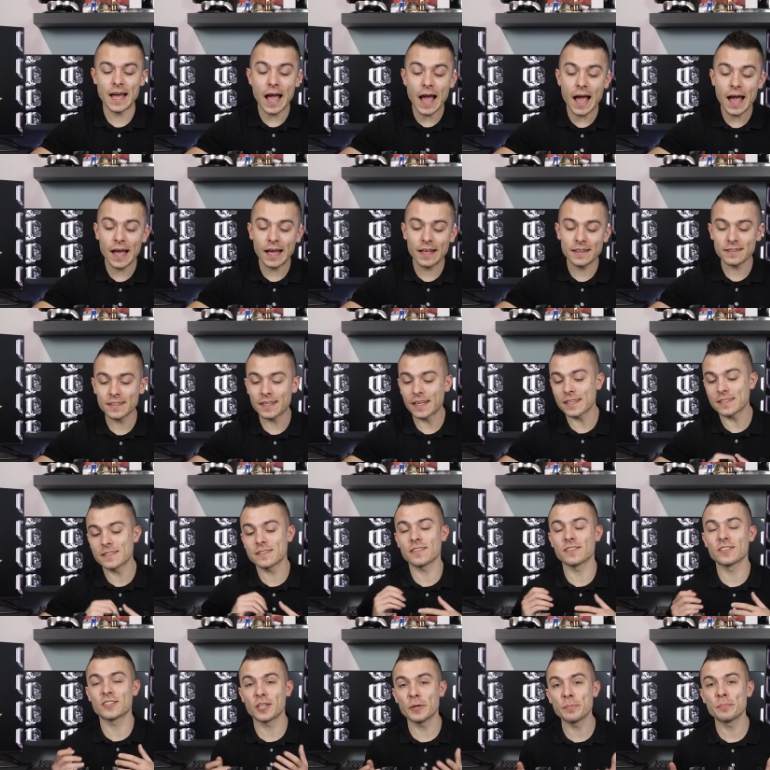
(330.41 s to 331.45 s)
and get
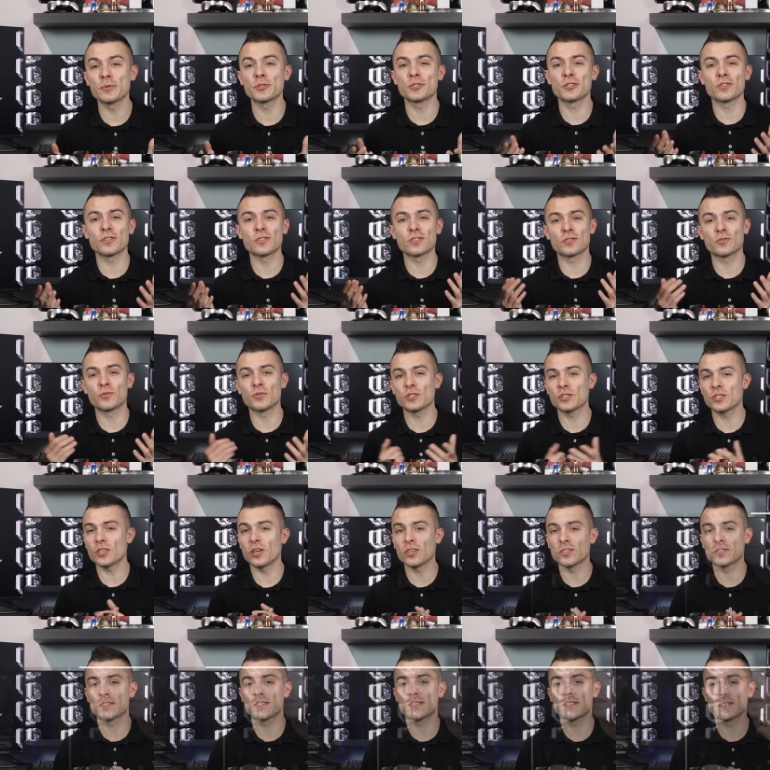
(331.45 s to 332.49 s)
some temperatures
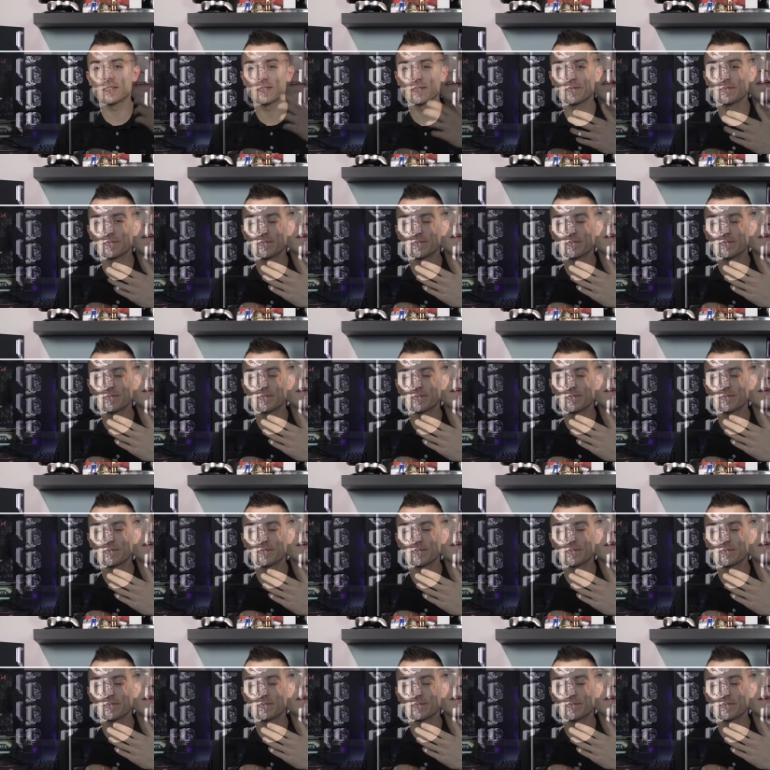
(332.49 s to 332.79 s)
results.